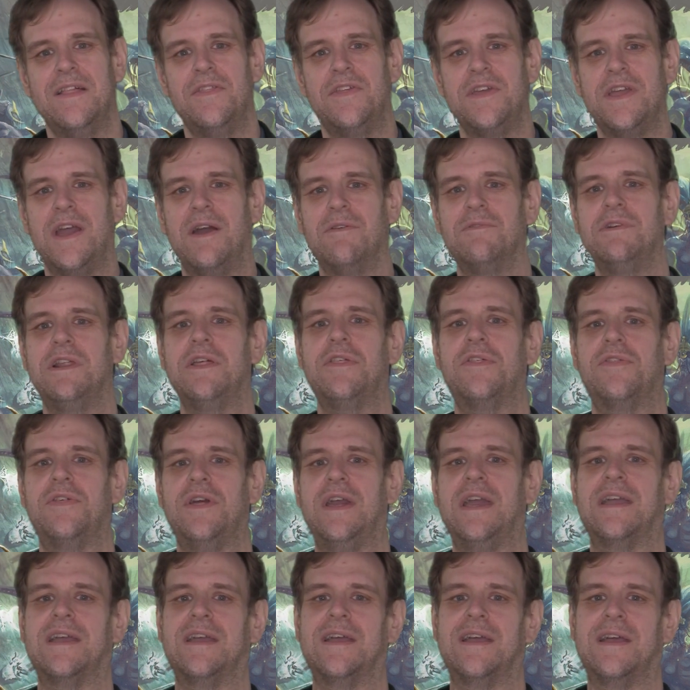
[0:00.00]
The only
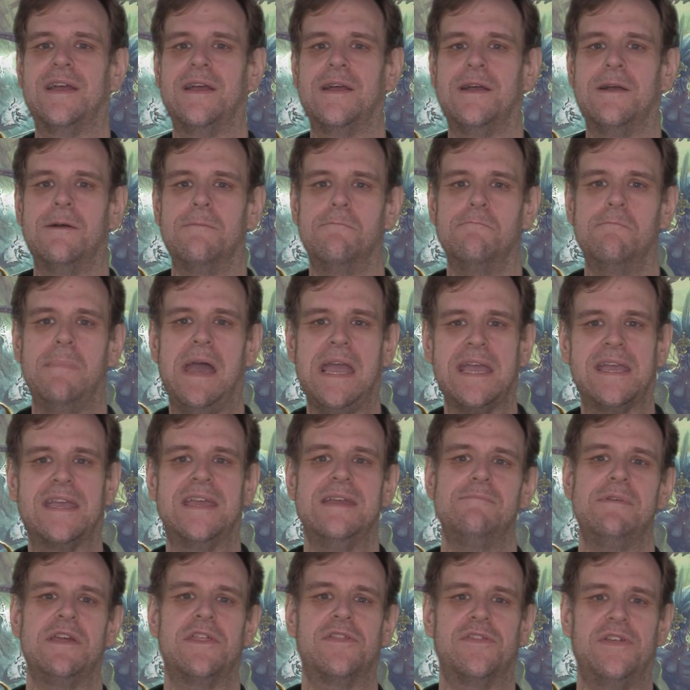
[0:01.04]
thing
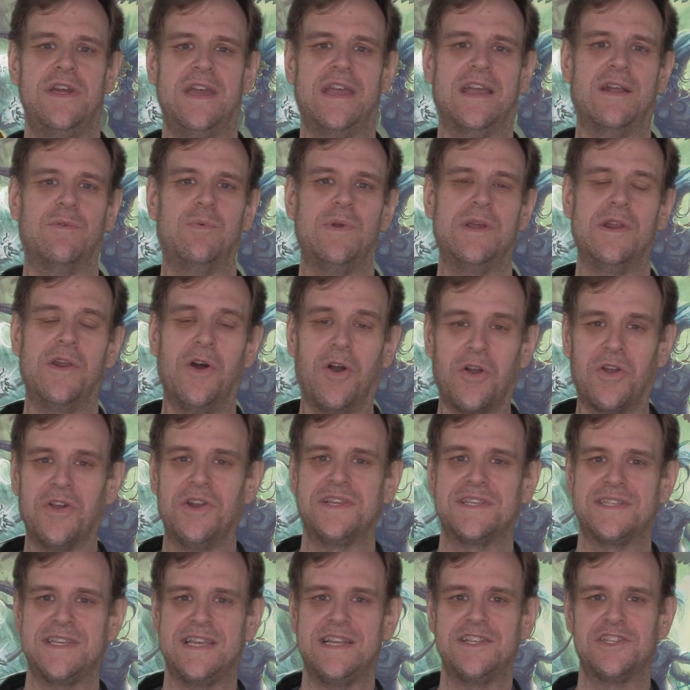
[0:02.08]
making me think we are not going
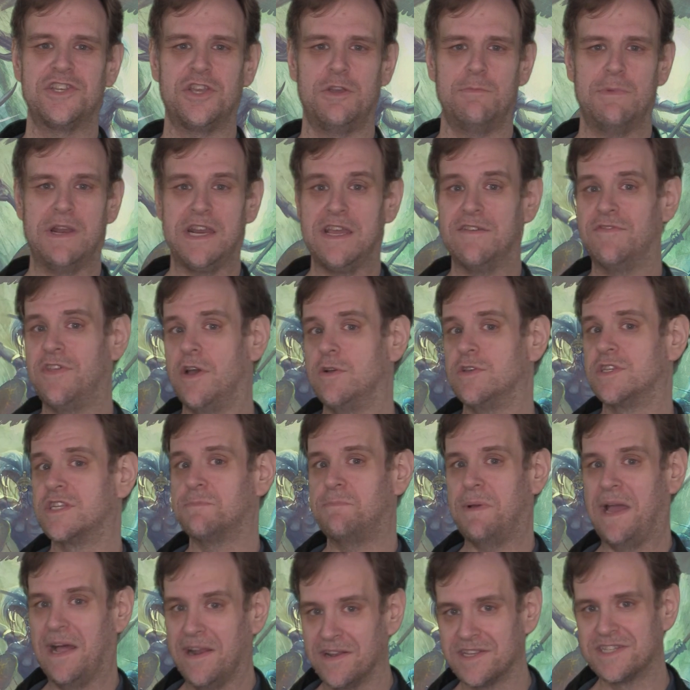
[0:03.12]
to see too many of those
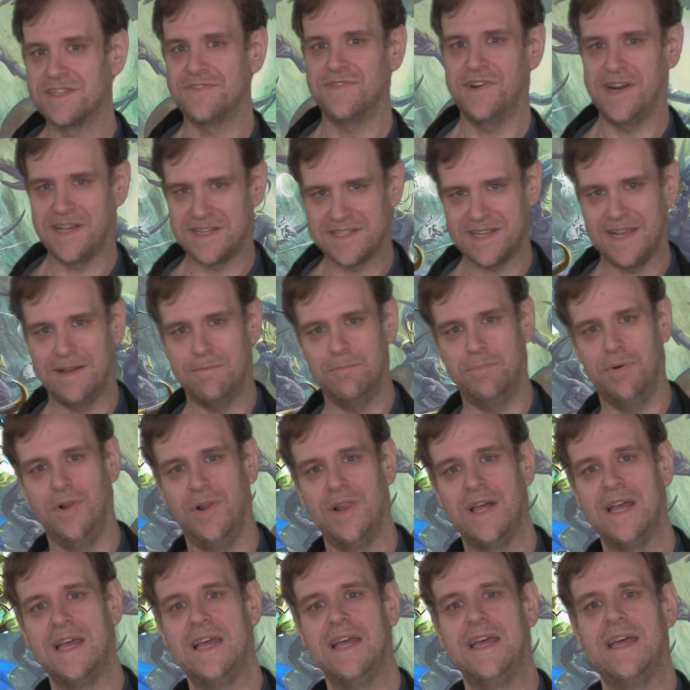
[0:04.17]
spells, for
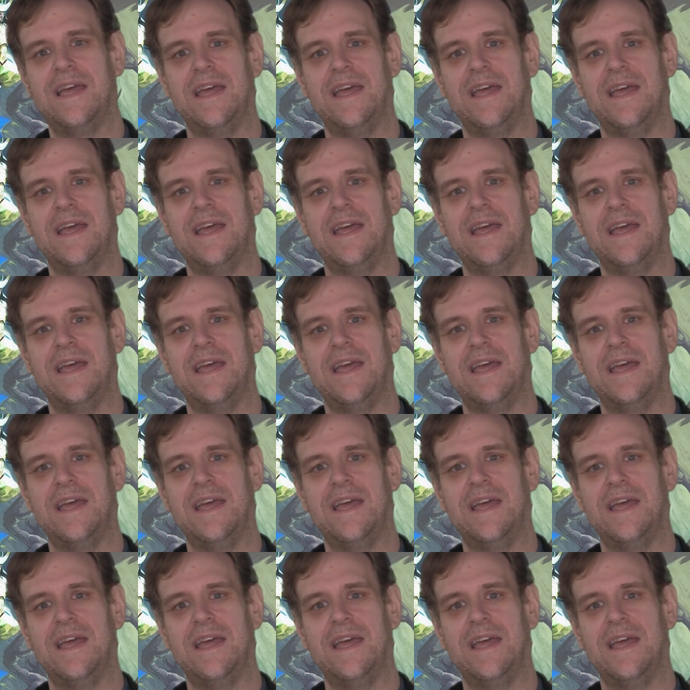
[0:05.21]
example,